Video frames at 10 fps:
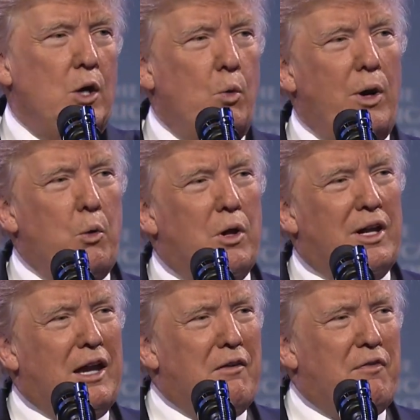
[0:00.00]
We will
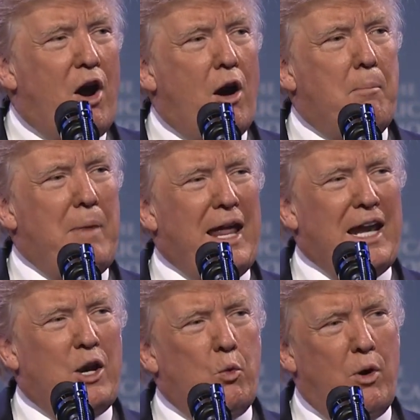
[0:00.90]
give our men
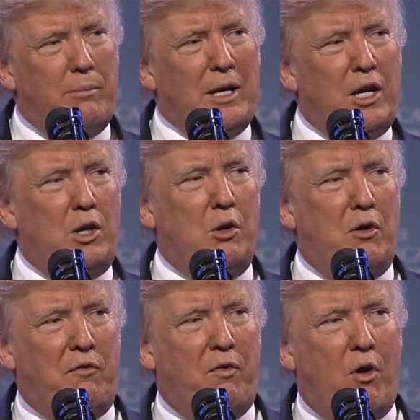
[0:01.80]
and women in
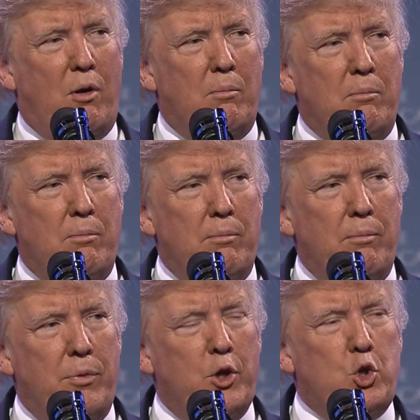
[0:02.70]
uniform
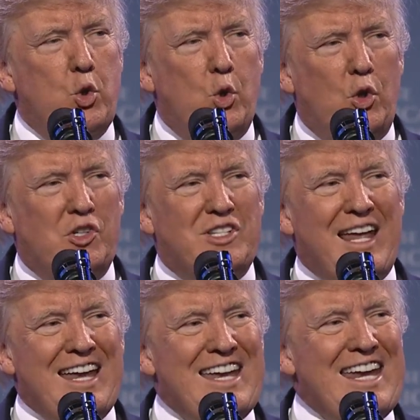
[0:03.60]
the tools
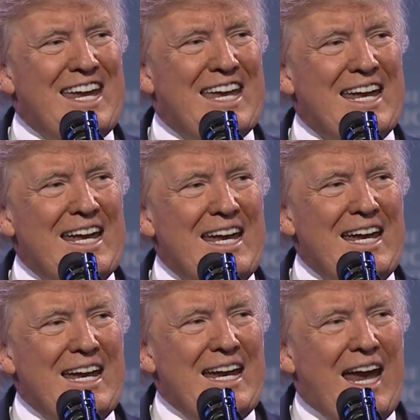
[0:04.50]
they need
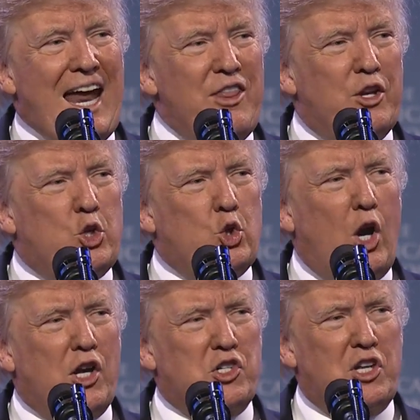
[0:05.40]
and the
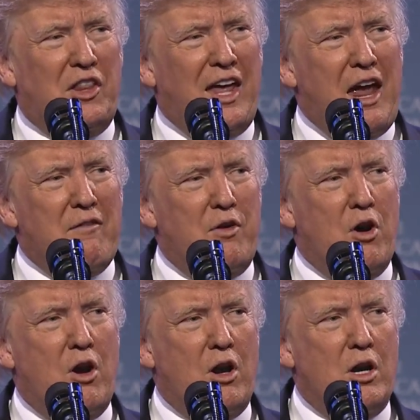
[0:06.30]
trust they have
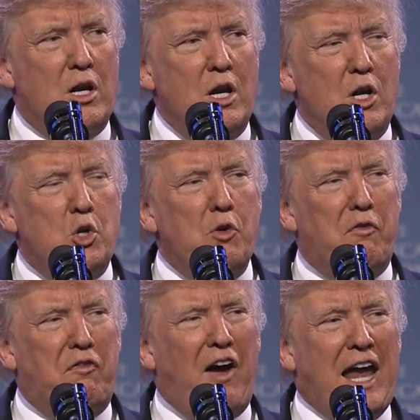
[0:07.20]
earned to
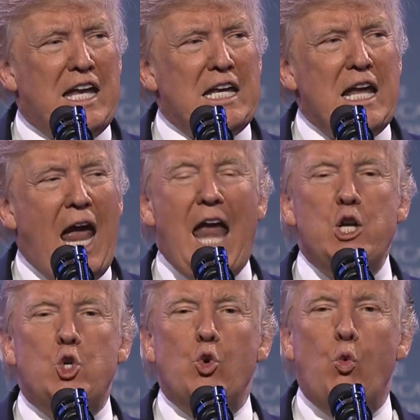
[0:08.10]
fight
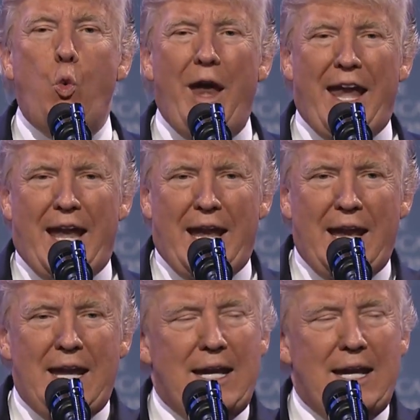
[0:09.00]
and to win.